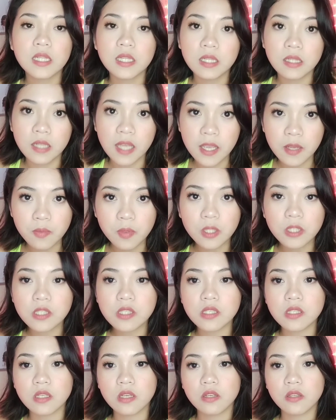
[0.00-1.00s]

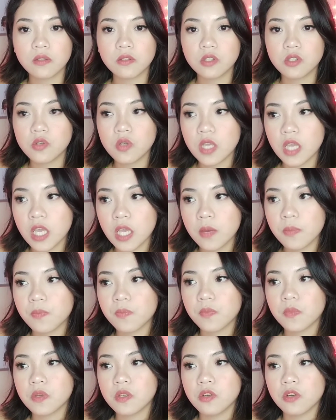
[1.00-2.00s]
labels to
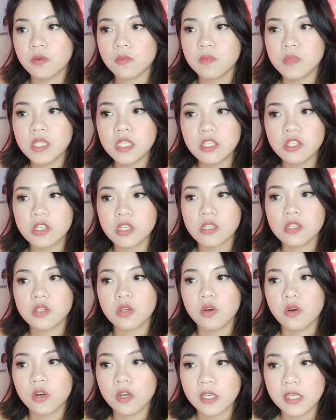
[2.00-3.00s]
keep your
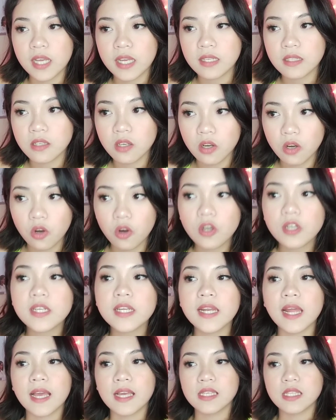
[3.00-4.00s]
messages
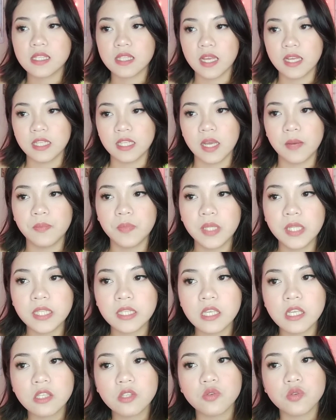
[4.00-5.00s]
organized, and the
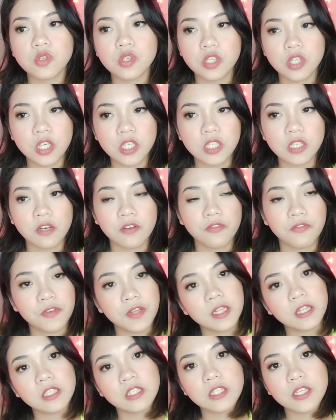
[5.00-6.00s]
ability to search and
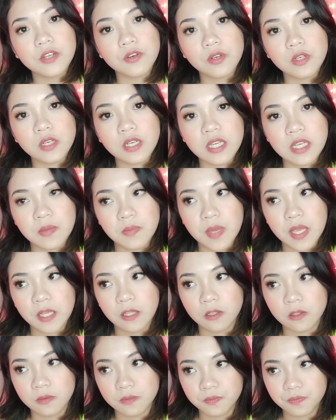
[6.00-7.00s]
filter your
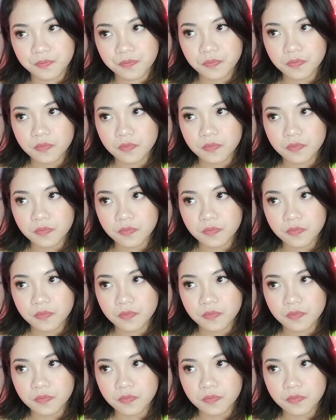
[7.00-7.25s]
email.